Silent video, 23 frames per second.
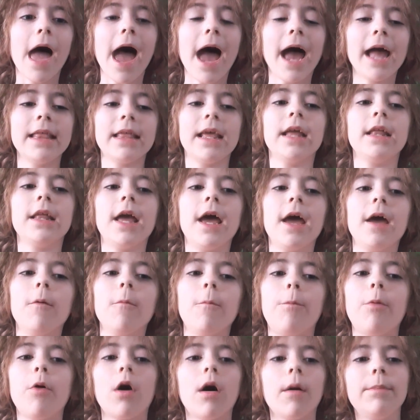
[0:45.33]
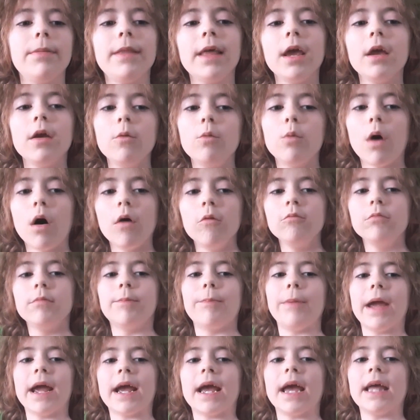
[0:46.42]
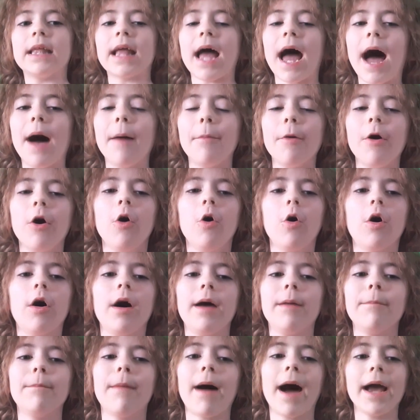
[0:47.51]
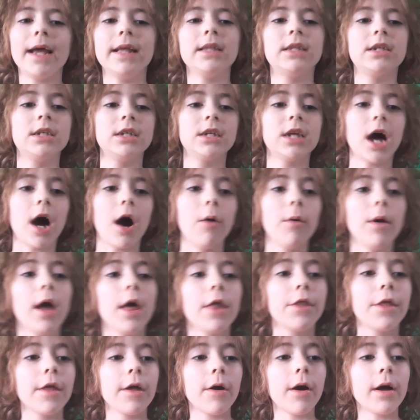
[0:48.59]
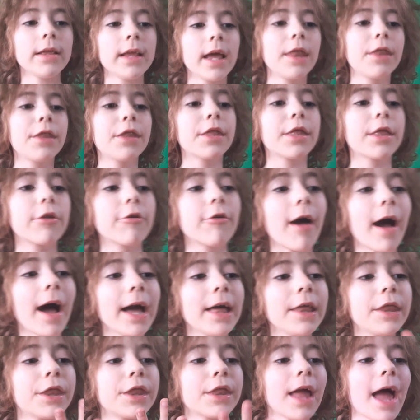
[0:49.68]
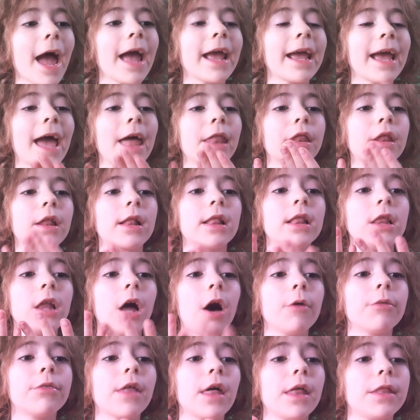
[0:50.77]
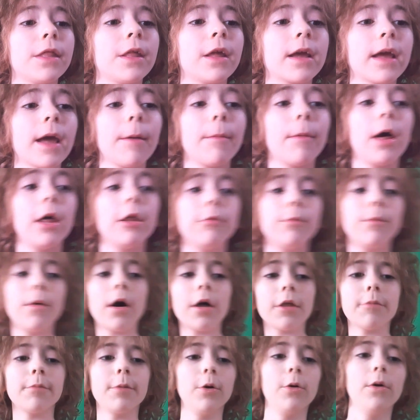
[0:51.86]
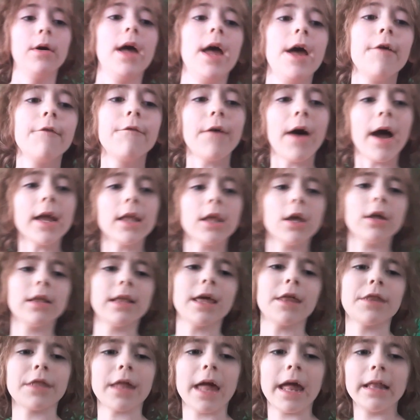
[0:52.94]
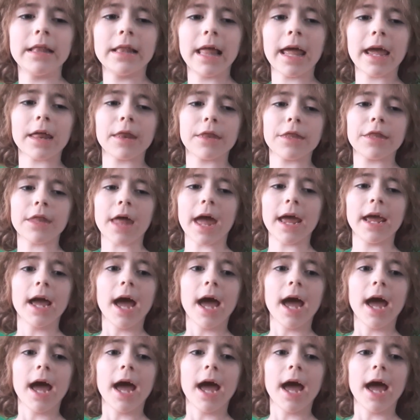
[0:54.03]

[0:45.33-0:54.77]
and then it probably won't pick it up or it might show. So you want to try stay as close as the camera as possible. If I do this and say